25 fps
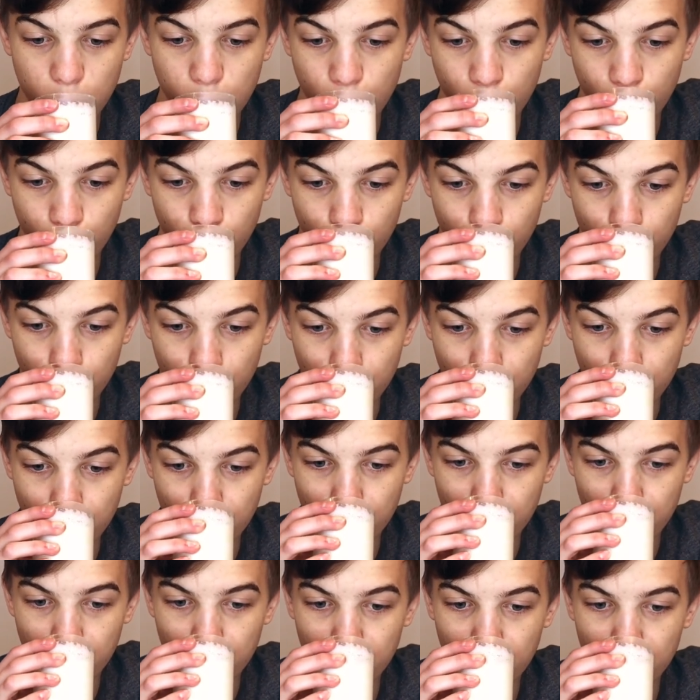
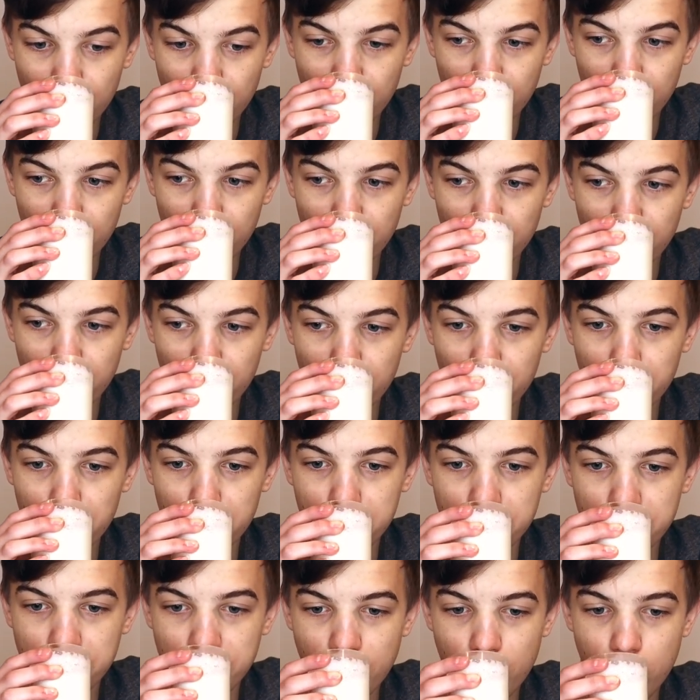
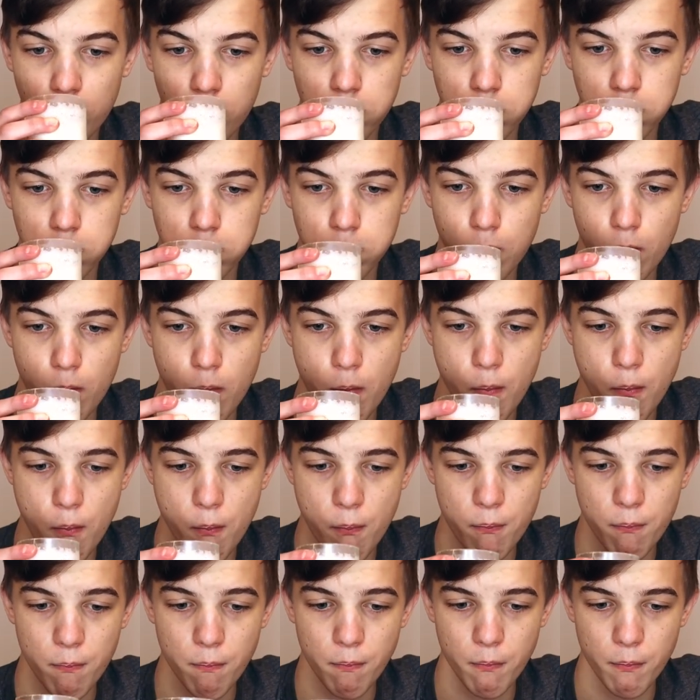
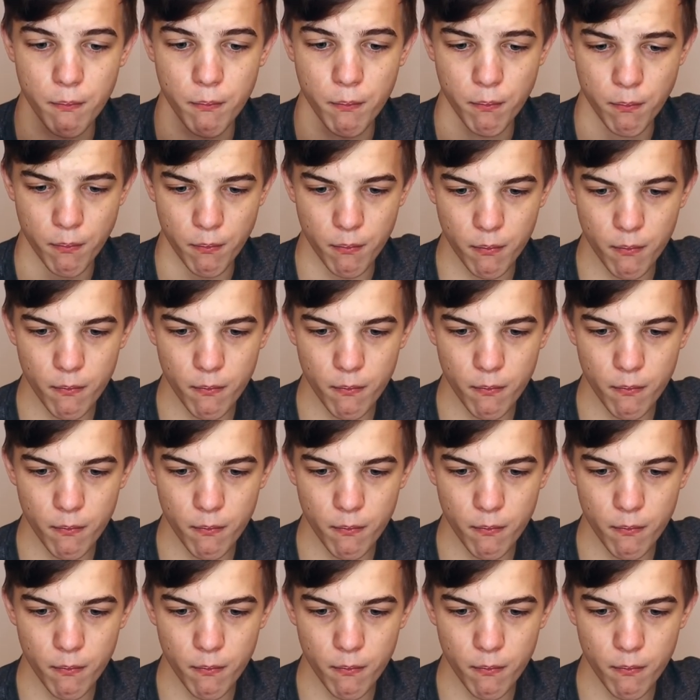No one is speaking in this clip.